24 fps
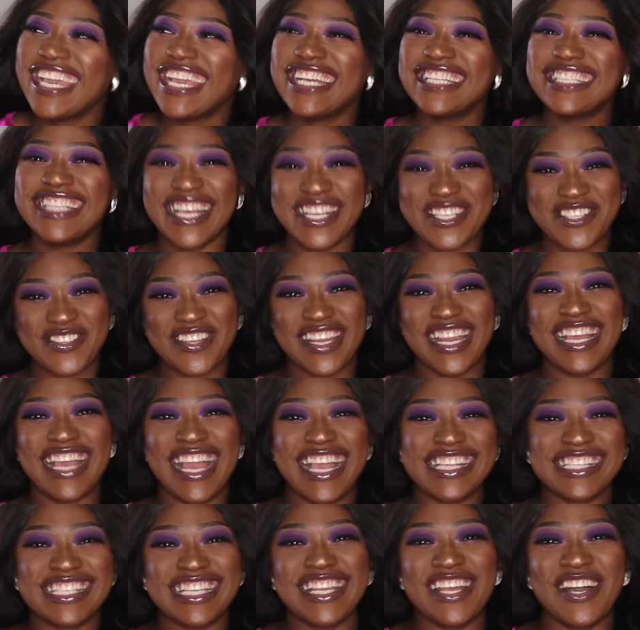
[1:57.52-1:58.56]
That's what
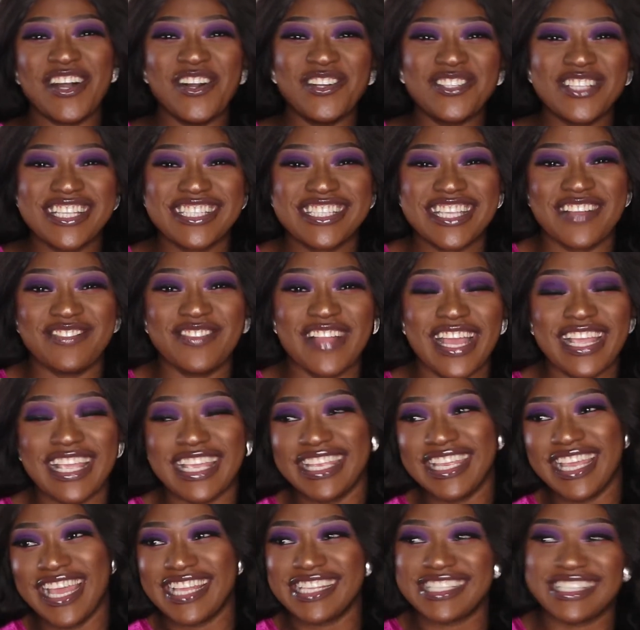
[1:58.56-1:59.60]
I say that all the time.
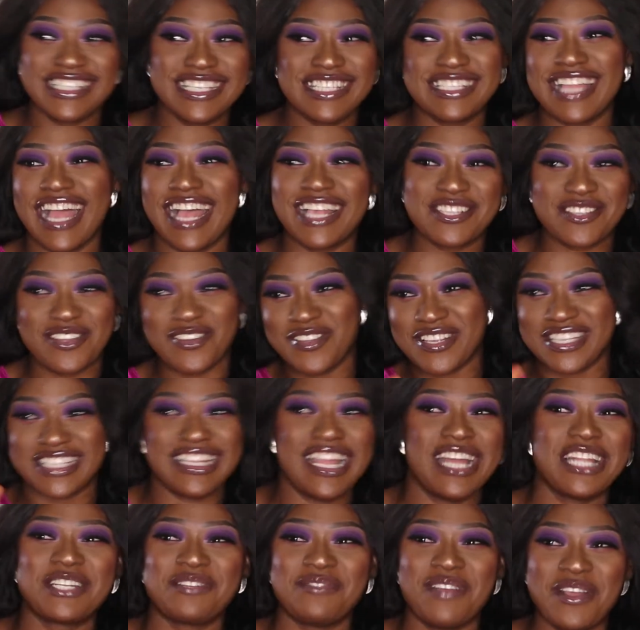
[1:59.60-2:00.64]
Yes, that's gonna
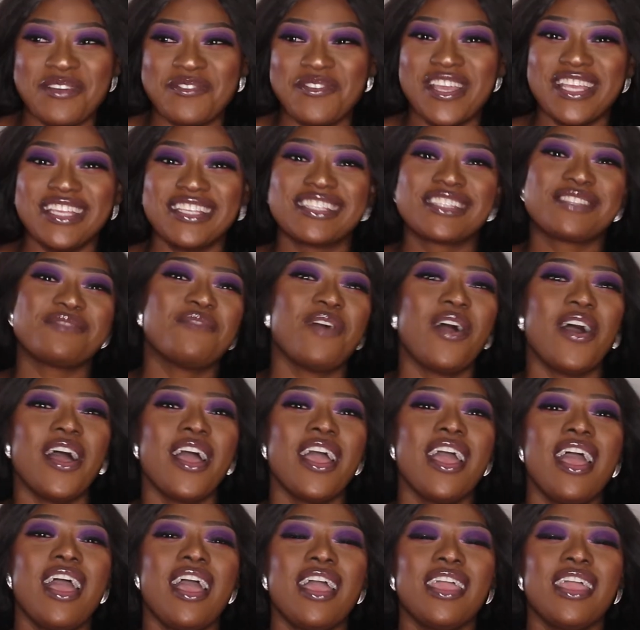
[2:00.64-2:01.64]
snatch my waist. But